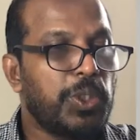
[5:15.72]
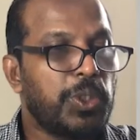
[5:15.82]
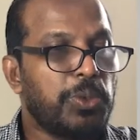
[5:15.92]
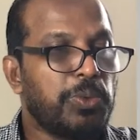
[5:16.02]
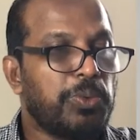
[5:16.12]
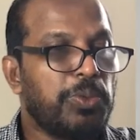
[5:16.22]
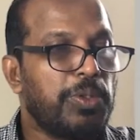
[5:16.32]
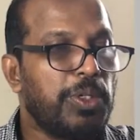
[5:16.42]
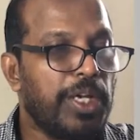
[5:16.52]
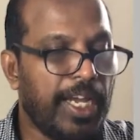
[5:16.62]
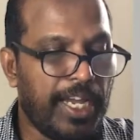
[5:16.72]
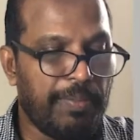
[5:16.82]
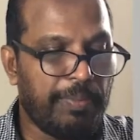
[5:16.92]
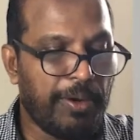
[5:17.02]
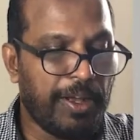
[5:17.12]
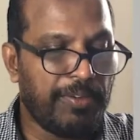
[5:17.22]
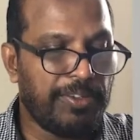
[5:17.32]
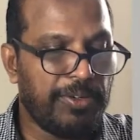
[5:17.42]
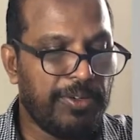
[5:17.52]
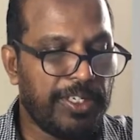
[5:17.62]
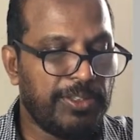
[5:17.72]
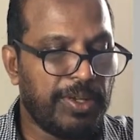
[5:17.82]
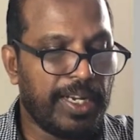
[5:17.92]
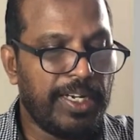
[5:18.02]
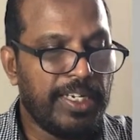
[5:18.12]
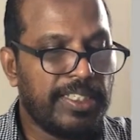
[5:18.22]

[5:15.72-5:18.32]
2. And product of the root is what?